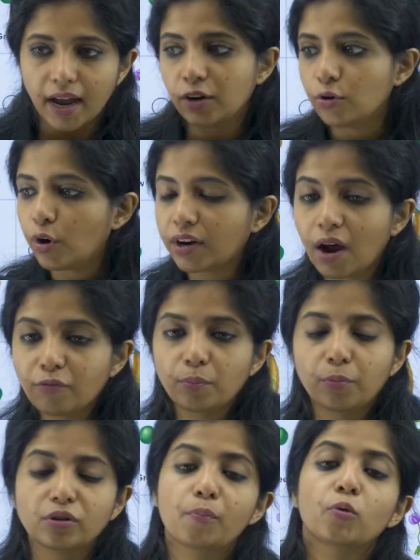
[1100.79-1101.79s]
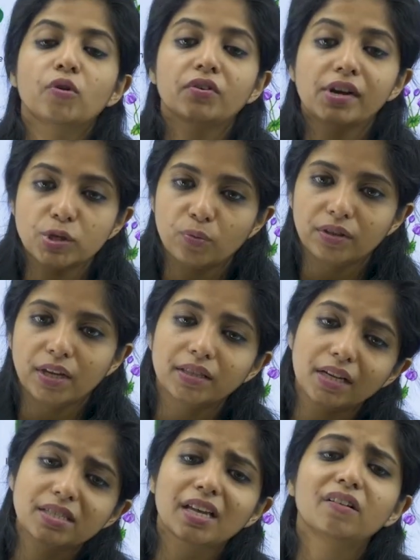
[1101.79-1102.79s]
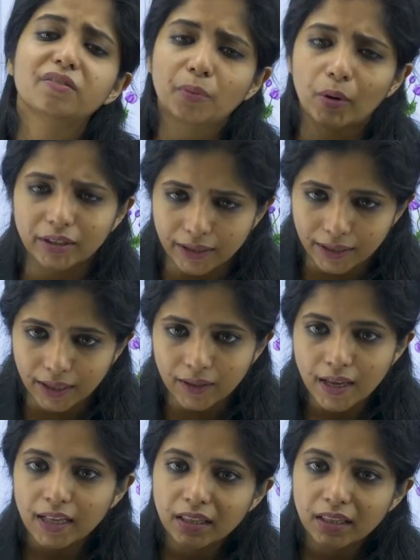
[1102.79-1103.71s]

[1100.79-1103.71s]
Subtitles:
I do not have to put the pollen grains over there. They are self-pollinating.